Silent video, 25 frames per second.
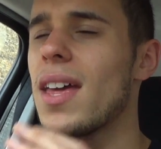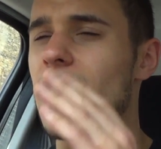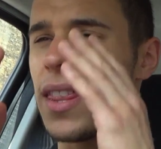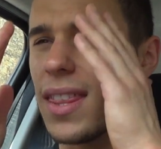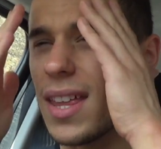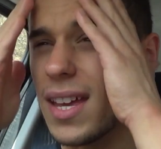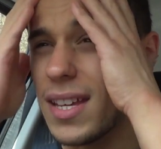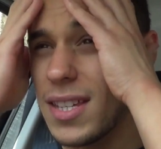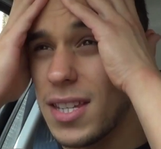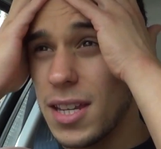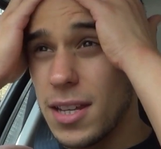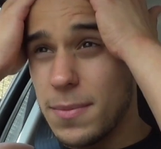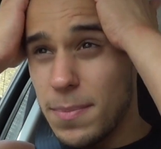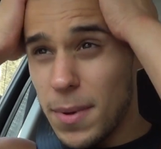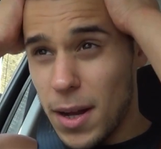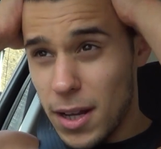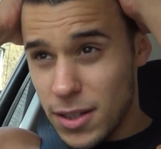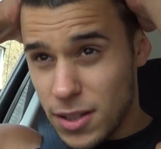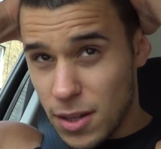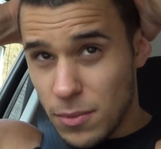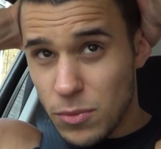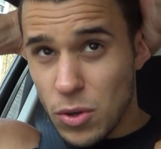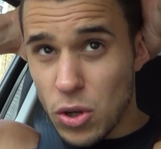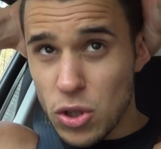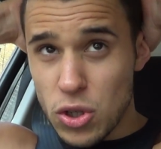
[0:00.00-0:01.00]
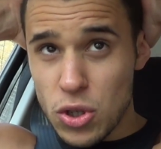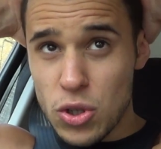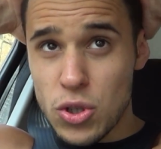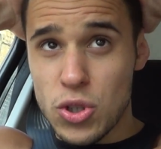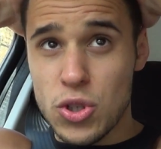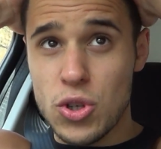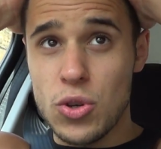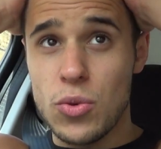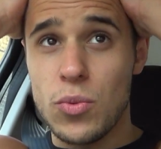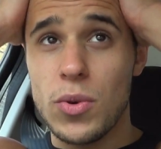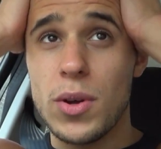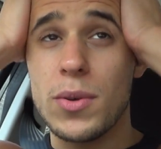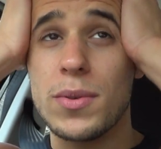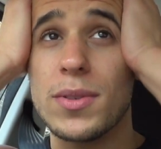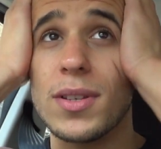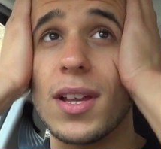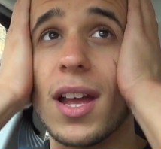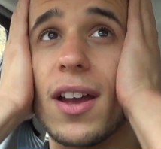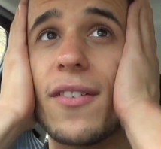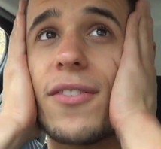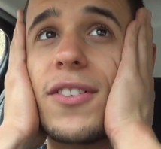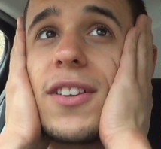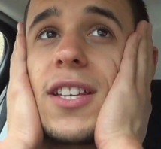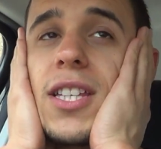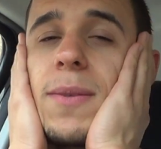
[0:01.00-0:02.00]
they see, but so I'm not too sure what it was
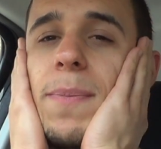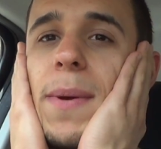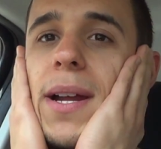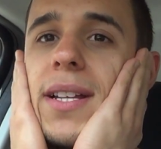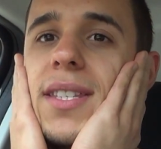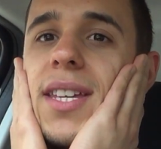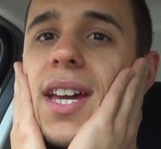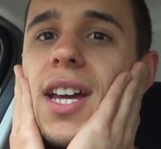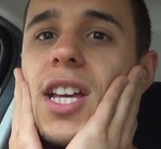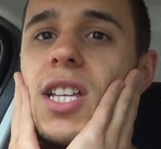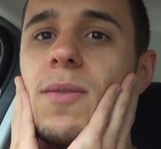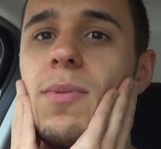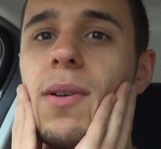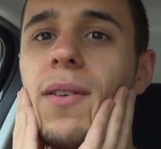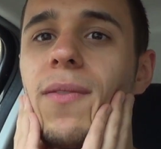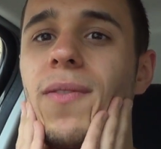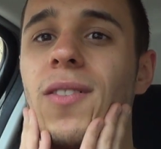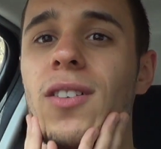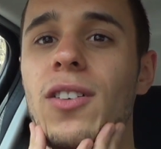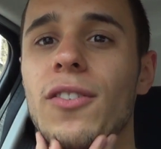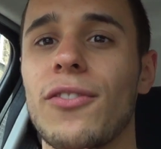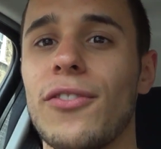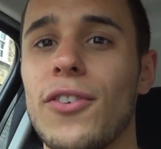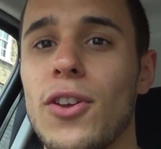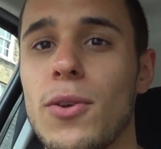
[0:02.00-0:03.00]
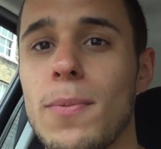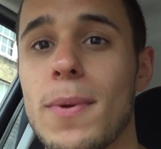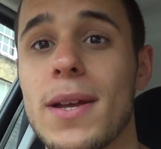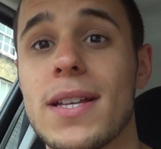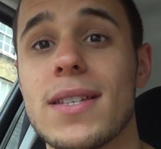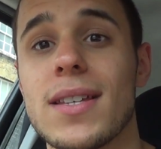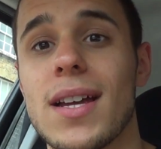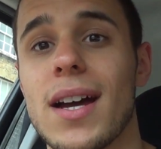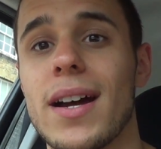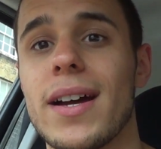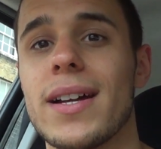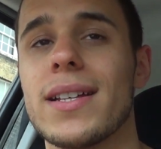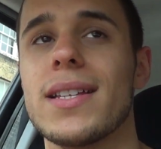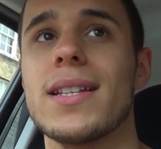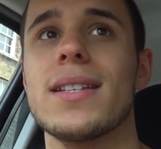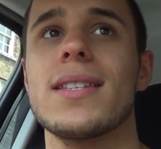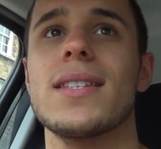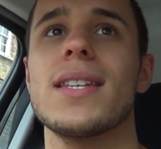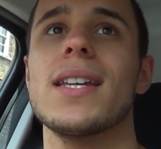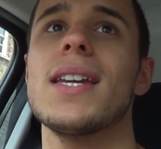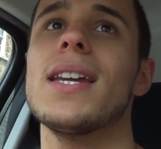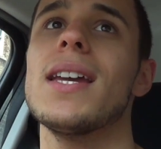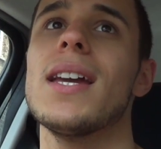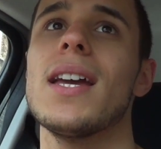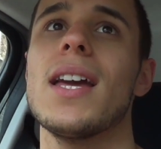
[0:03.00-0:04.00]
like for the spectators, but from the few bits that I did
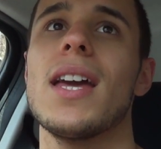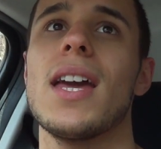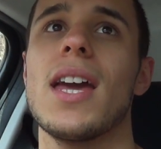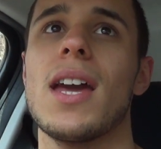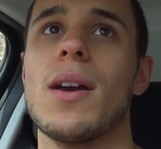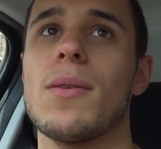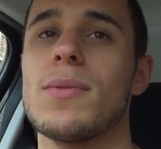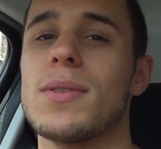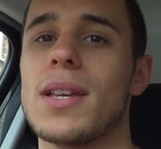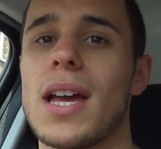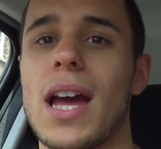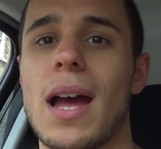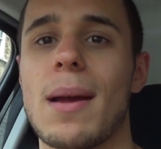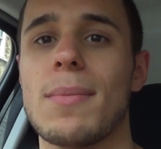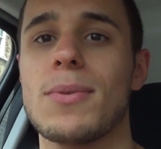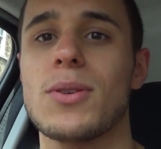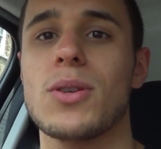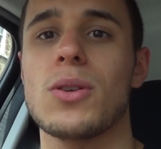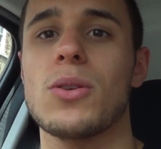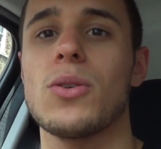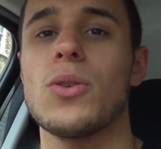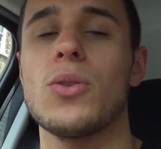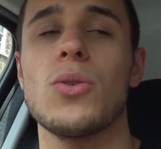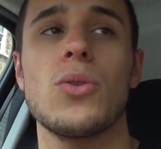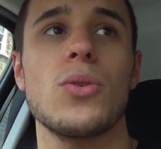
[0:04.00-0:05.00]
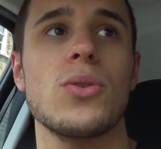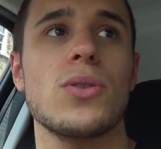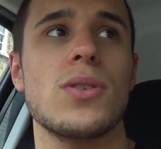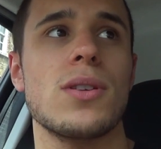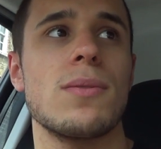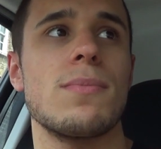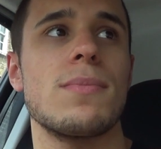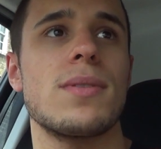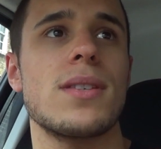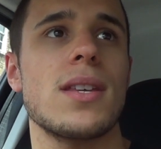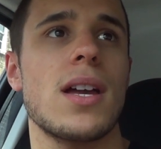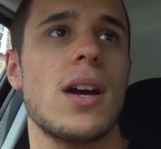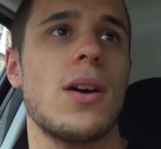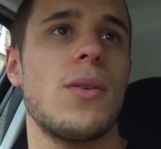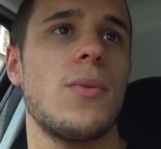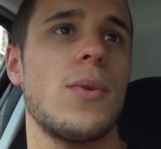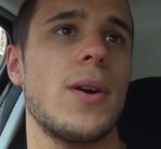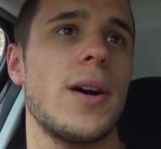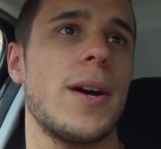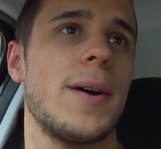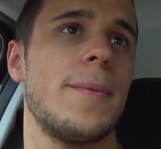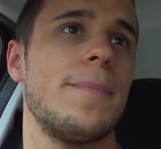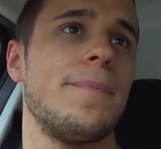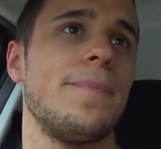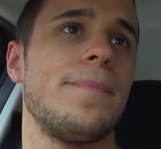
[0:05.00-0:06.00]
see, it was absolutely awesome.
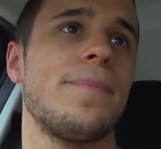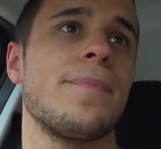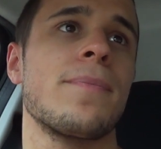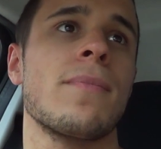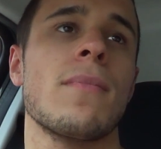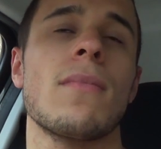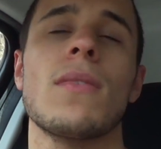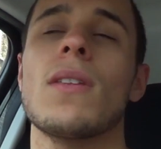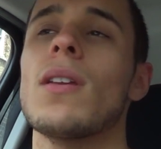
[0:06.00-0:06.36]
So